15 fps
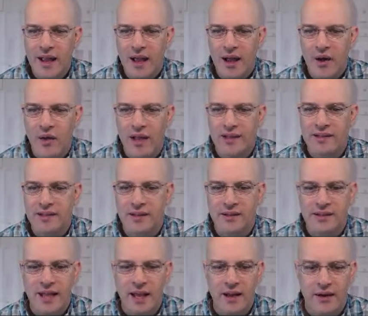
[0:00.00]
Oh, that's
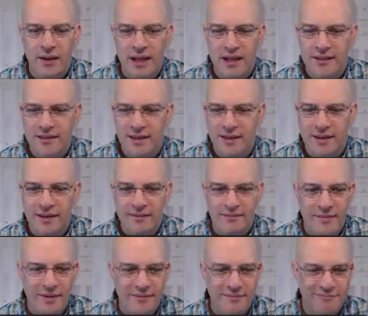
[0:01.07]
a
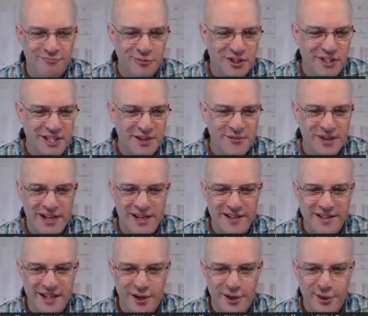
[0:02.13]
TV
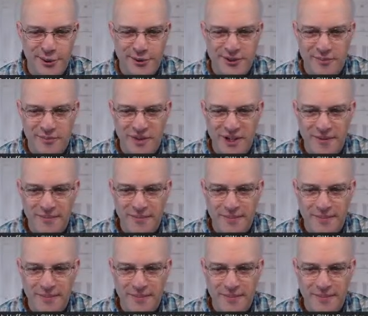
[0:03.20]
antenna or something.